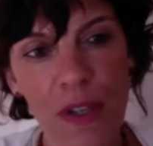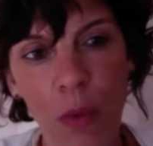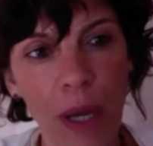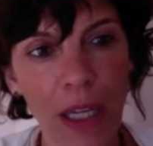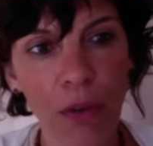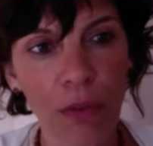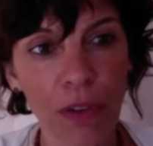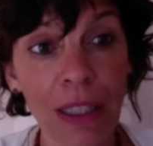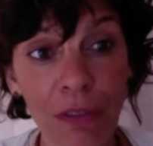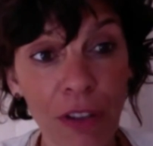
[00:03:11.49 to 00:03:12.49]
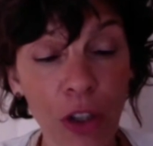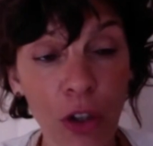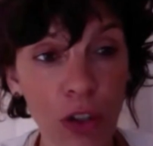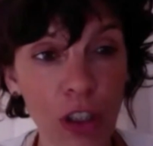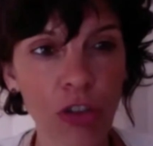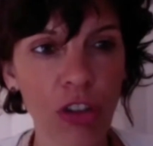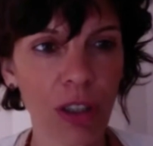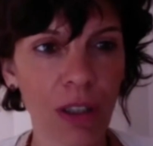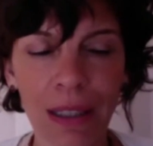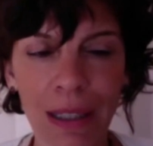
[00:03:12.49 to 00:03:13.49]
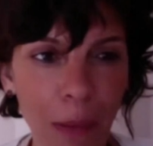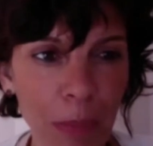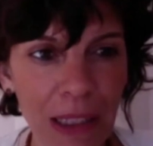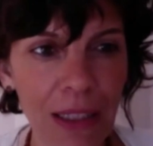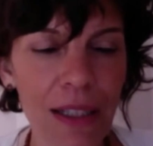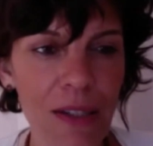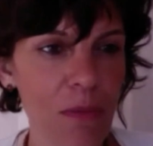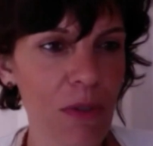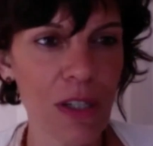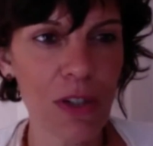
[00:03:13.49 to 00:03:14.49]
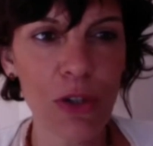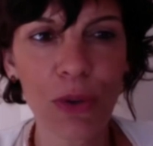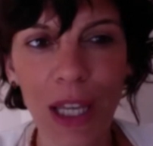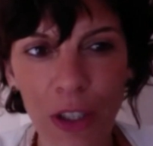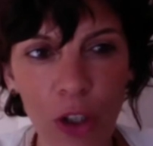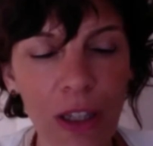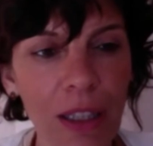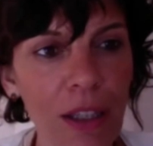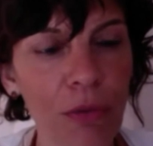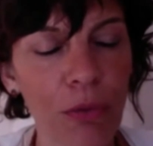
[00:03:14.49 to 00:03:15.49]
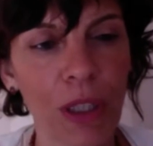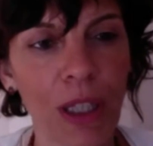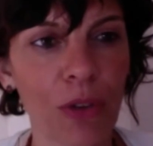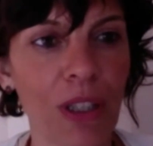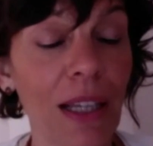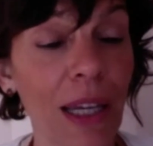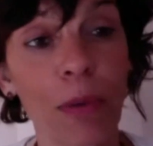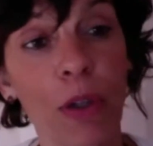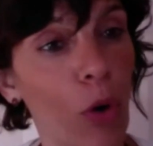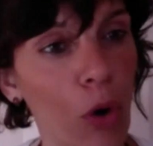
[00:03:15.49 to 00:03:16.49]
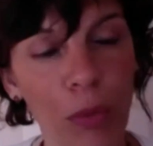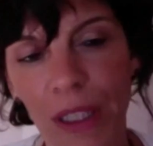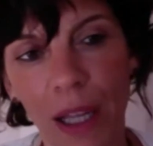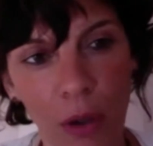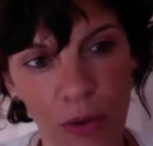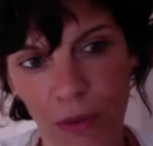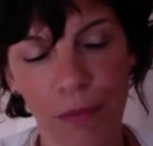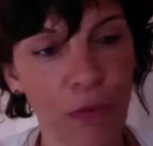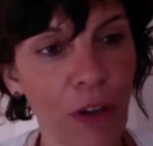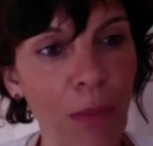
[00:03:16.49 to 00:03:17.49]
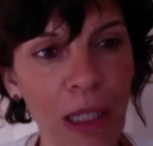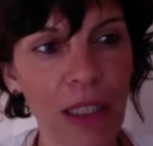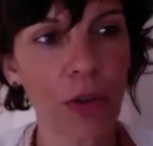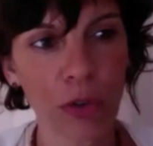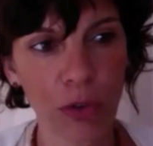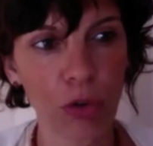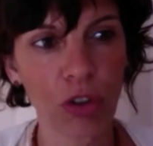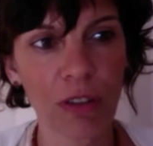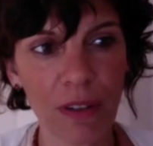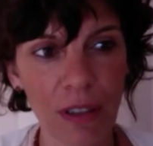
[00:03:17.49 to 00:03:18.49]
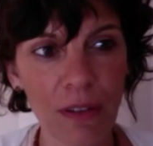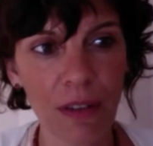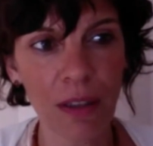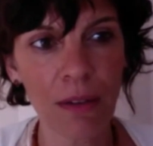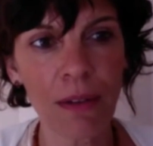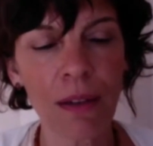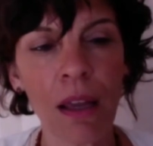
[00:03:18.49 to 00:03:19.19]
a way of living condition in capitalism, since you cannot live without a labor or without family or social assistance.